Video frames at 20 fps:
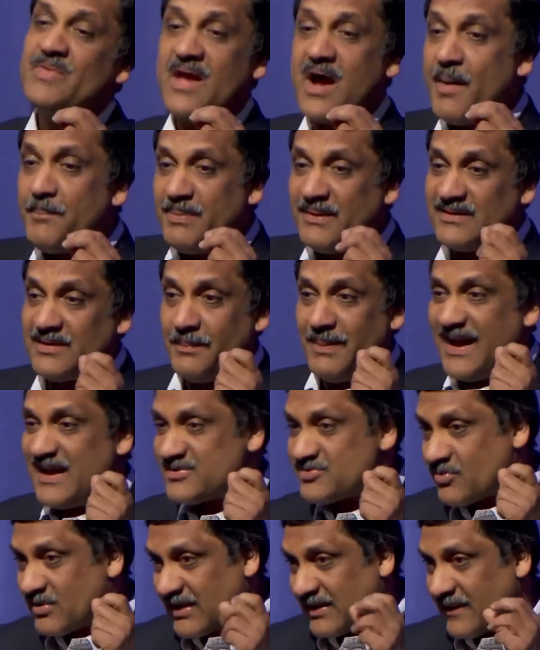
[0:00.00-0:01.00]
upping the
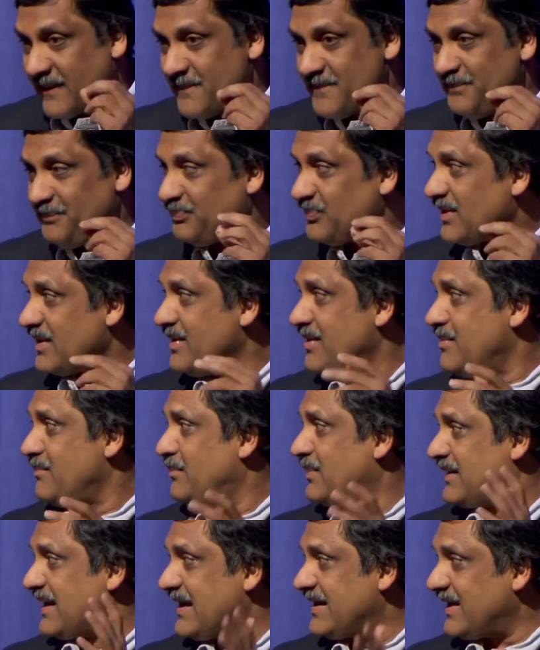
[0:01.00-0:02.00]
pass rate.
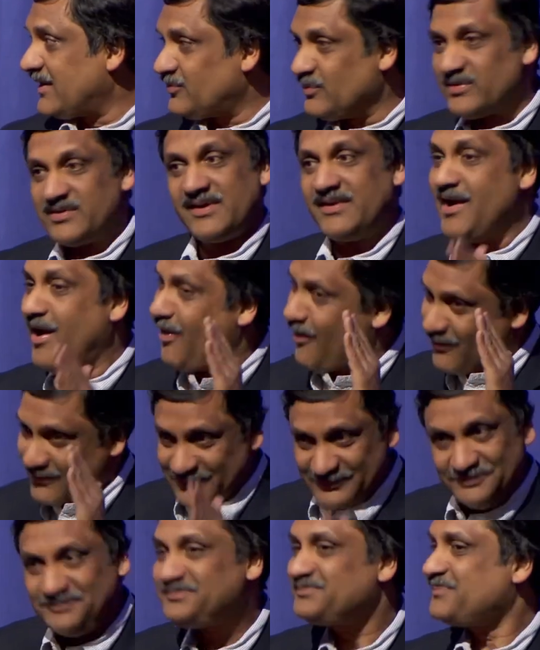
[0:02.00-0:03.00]
But edX, we say, no,